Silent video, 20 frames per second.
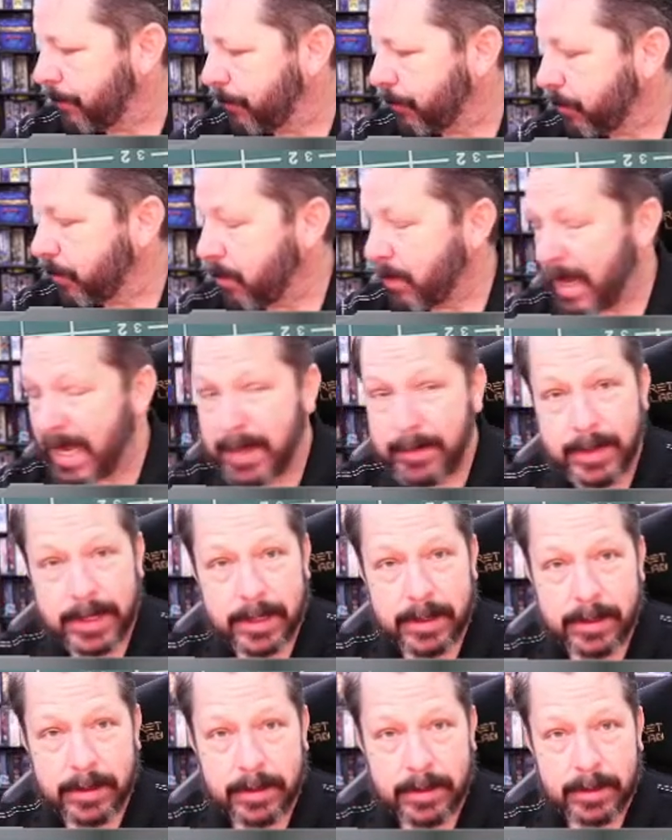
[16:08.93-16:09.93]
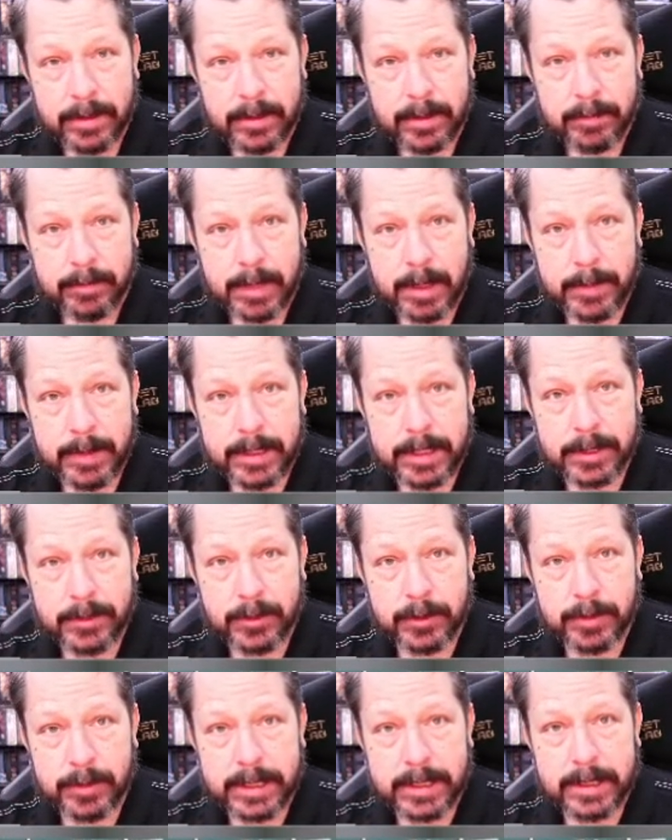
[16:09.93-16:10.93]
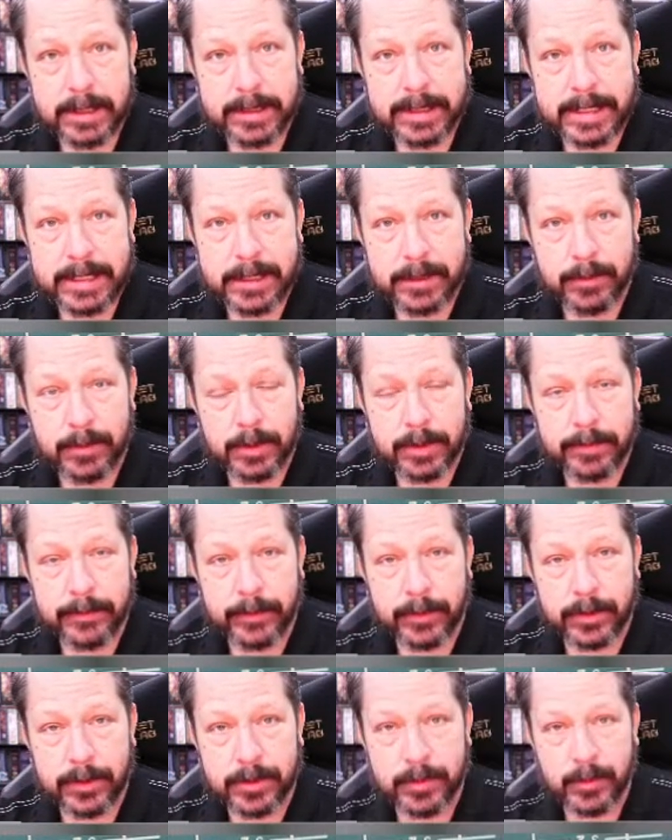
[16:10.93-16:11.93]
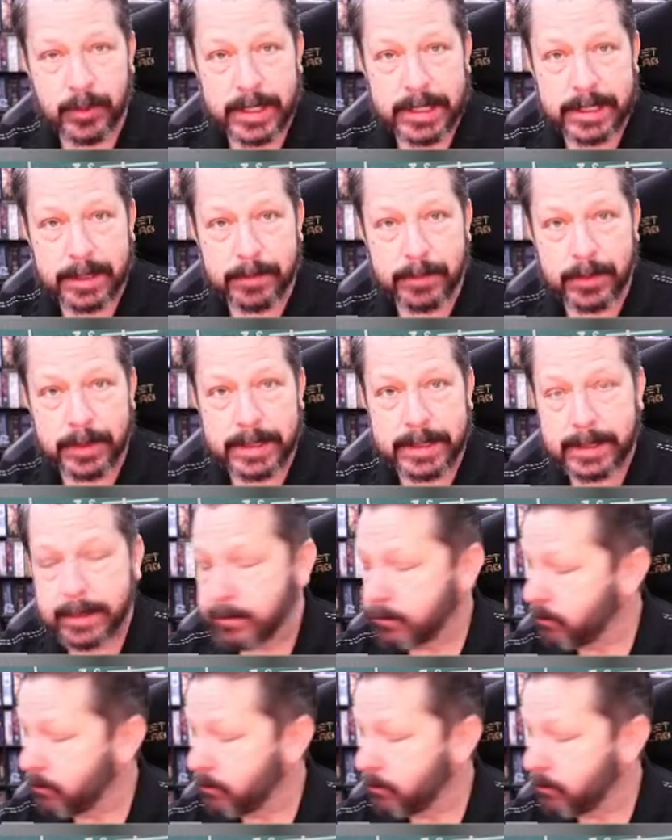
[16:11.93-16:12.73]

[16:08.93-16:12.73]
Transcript: Maybe this would be a decent one for some resin printing,